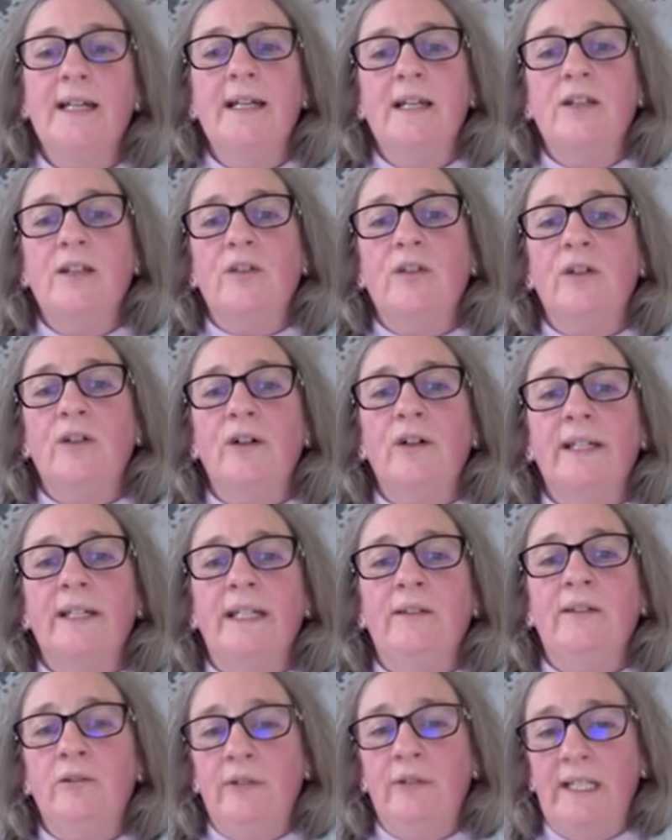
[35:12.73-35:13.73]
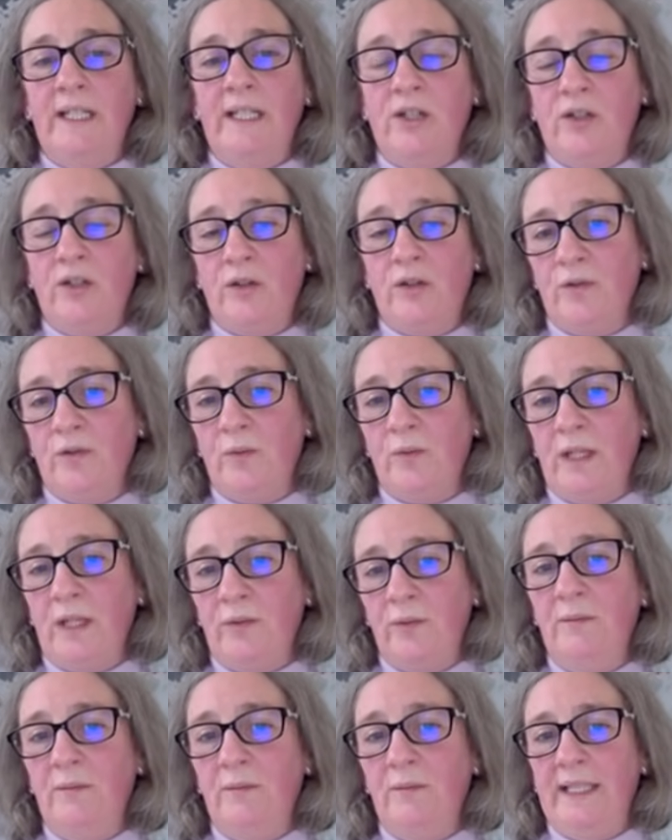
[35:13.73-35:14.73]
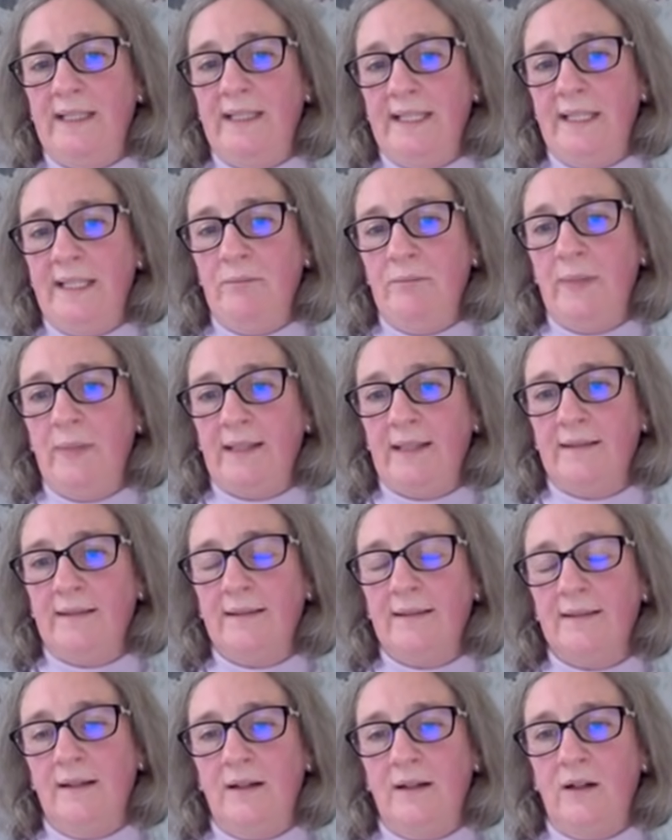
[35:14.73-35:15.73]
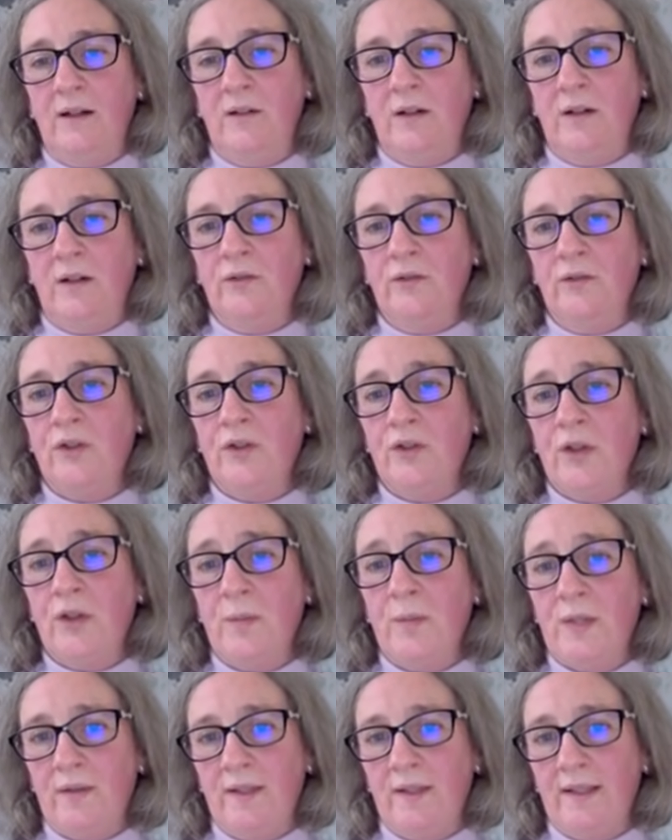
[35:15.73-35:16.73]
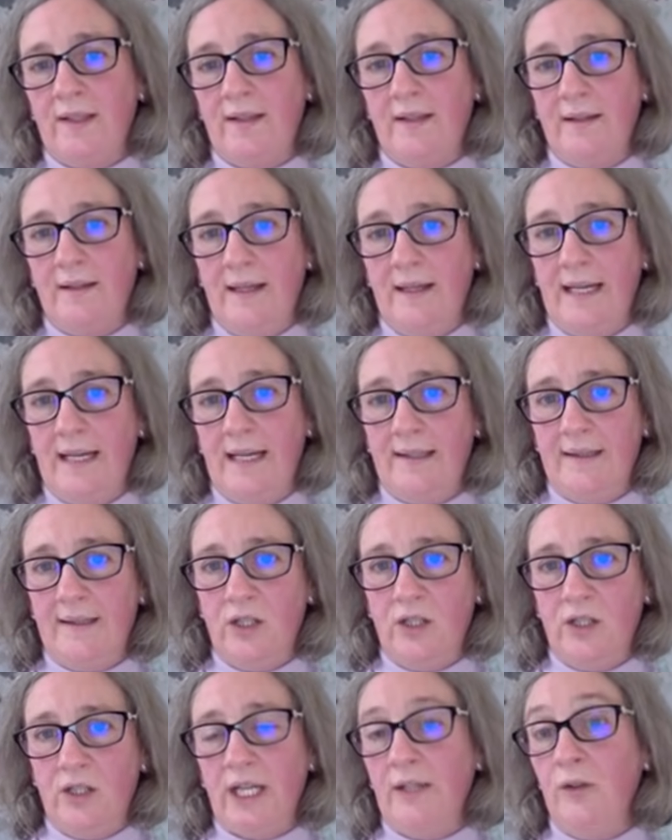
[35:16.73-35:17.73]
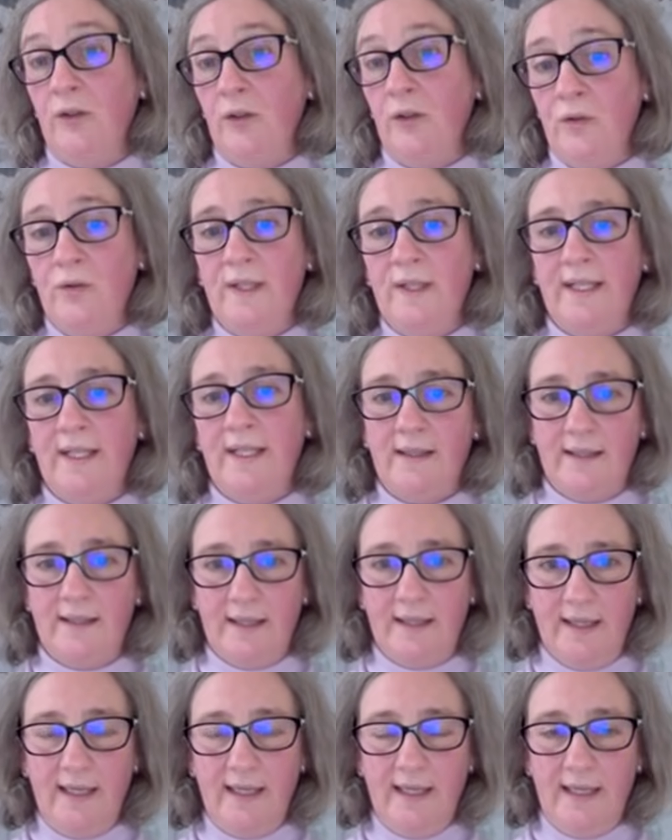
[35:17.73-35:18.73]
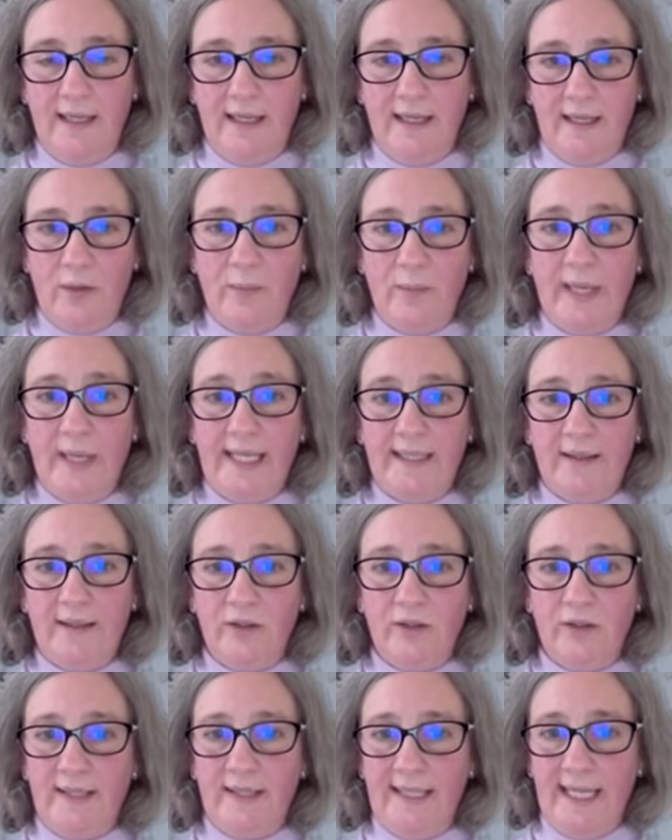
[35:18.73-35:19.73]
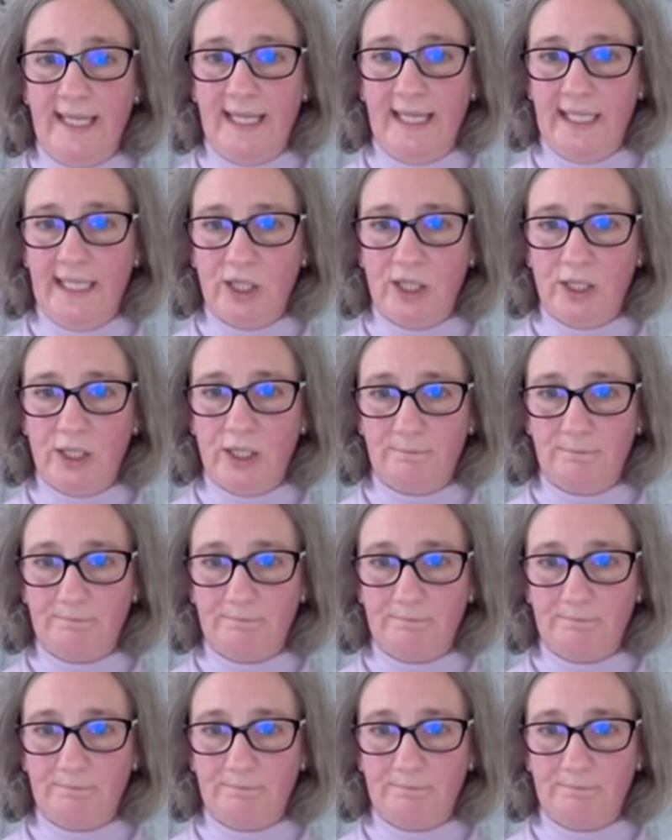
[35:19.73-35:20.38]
So it already shows what will be the impact on the substance as such and the uses based on the CLH.